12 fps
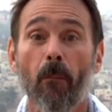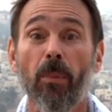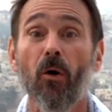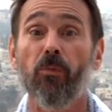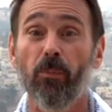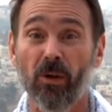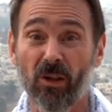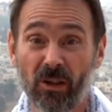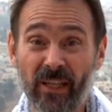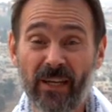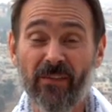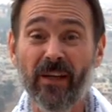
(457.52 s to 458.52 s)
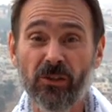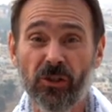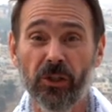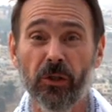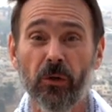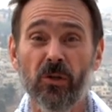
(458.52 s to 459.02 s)
both believing
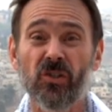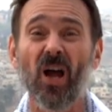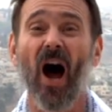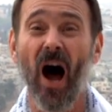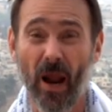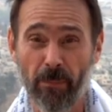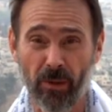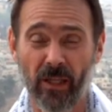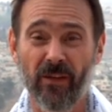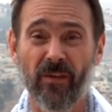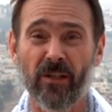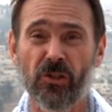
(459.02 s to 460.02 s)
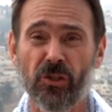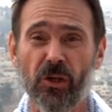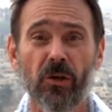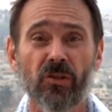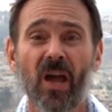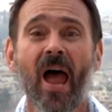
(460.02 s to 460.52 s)
Jews, unbelieving
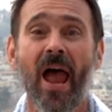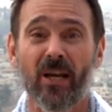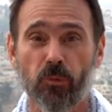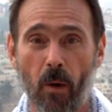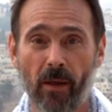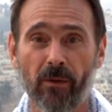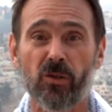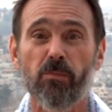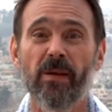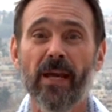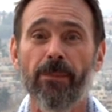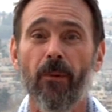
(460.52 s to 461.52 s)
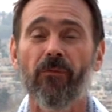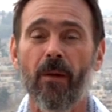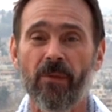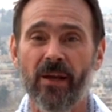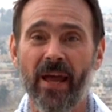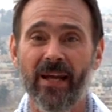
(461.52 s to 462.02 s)
Jews, as well as people
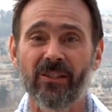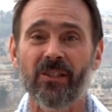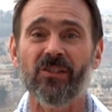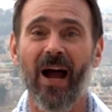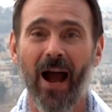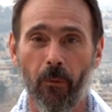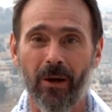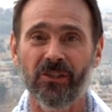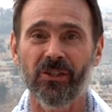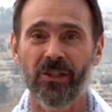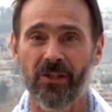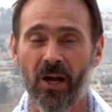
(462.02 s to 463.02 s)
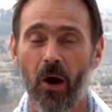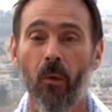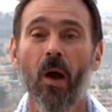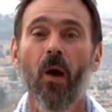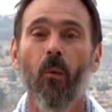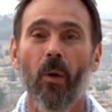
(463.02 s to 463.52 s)
from the nations. I want you to know,
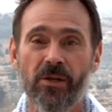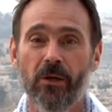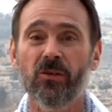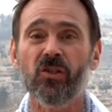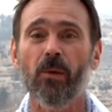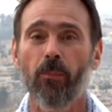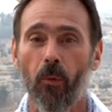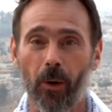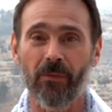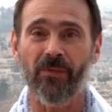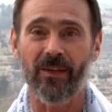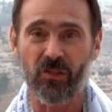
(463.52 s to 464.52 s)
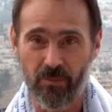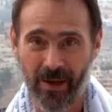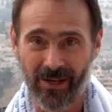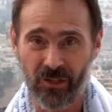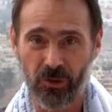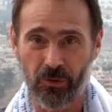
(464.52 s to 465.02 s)
when you support this
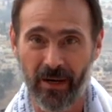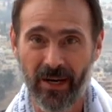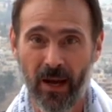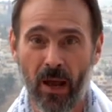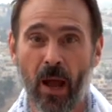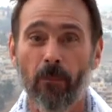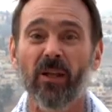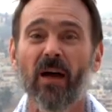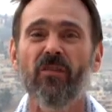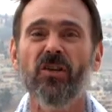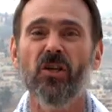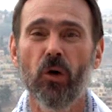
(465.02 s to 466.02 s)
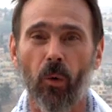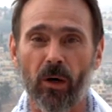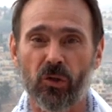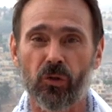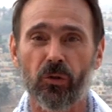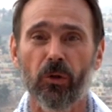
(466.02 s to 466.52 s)
ministry, beloved, you are
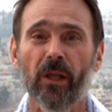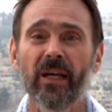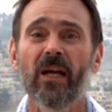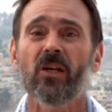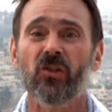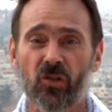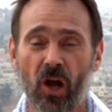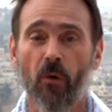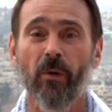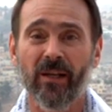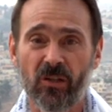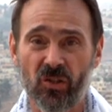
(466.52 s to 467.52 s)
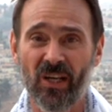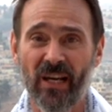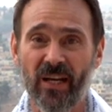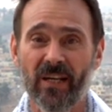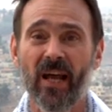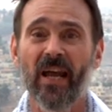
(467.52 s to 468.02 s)
truly sowing
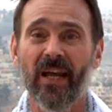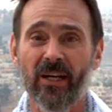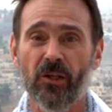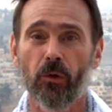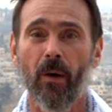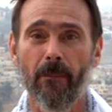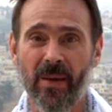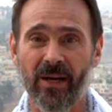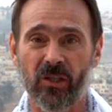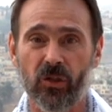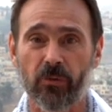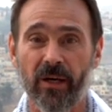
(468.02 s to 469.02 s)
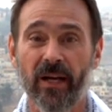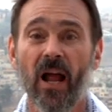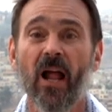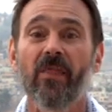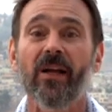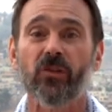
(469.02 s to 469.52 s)
seed into a ministry
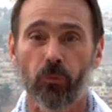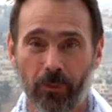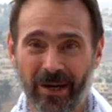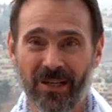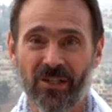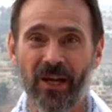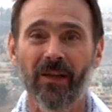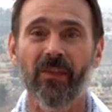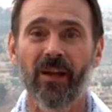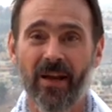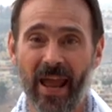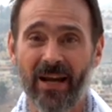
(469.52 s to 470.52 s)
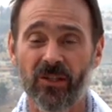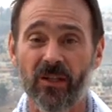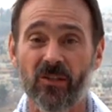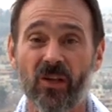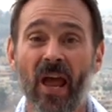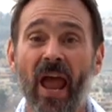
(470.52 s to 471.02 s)
that's reaching the
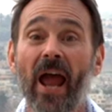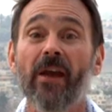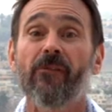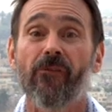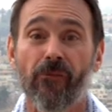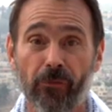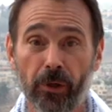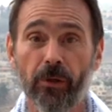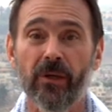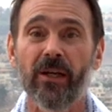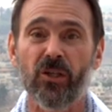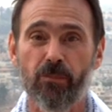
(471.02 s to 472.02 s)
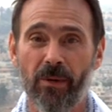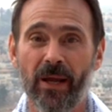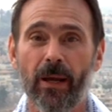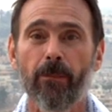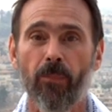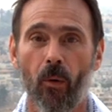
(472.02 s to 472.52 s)
nations, and fruit is
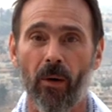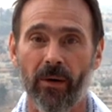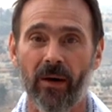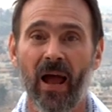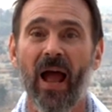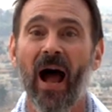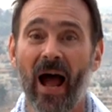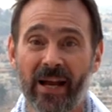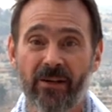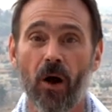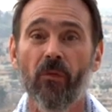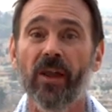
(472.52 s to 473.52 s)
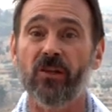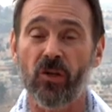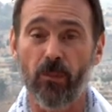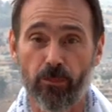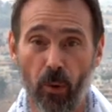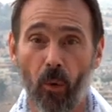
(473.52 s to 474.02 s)
being born. I know that it's
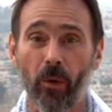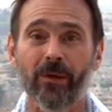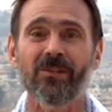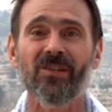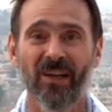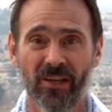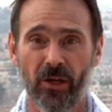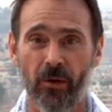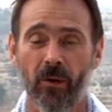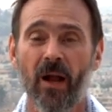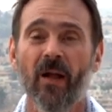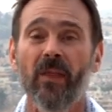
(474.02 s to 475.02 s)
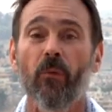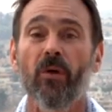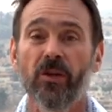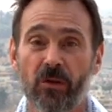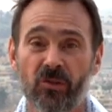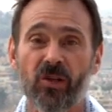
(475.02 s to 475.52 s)
important to you that
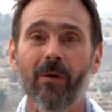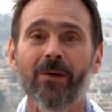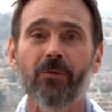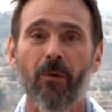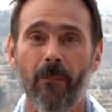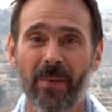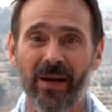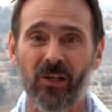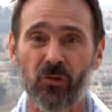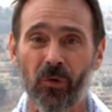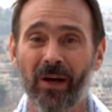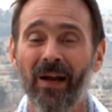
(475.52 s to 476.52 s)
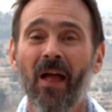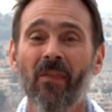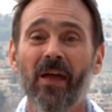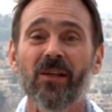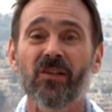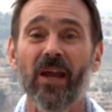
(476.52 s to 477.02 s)
when you sow into a ministry,
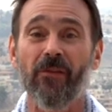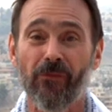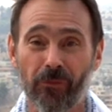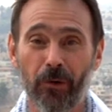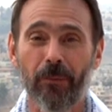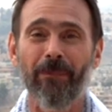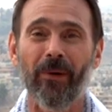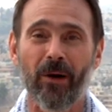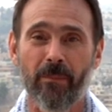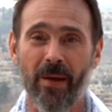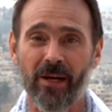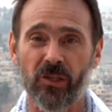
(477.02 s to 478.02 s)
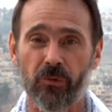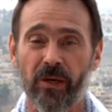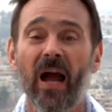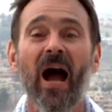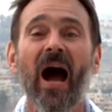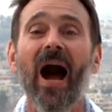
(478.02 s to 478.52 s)
that it's a fruit-bearing
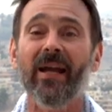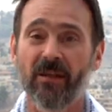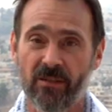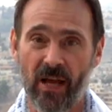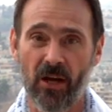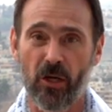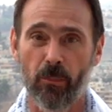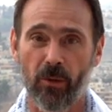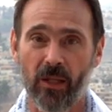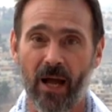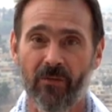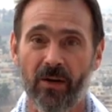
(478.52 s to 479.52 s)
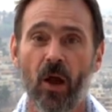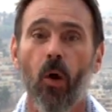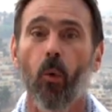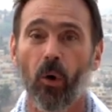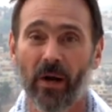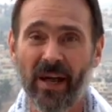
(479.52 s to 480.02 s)
ministry. I can tell you, beloved,
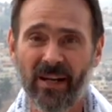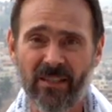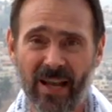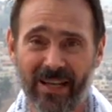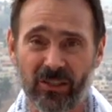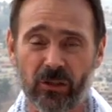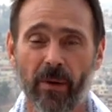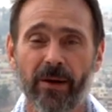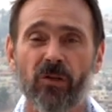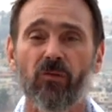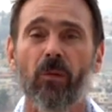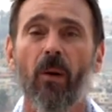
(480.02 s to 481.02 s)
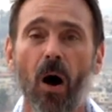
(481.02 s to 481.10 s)
we're getting testimonies from